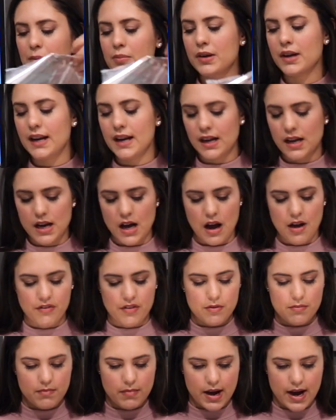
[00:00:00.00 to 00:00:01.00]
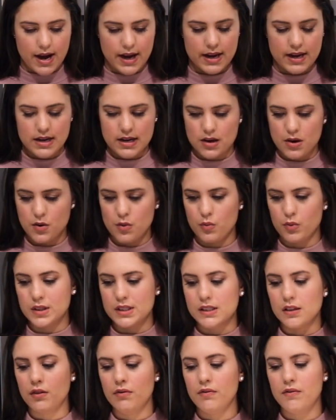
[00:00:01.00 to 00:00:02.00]
gonna cover mine
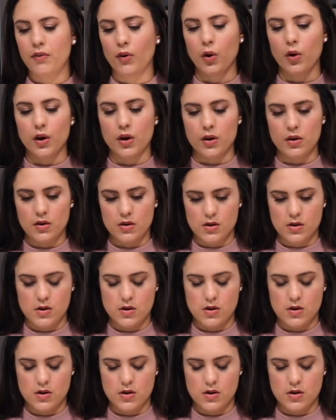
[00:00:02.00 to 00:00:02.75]
with some foil.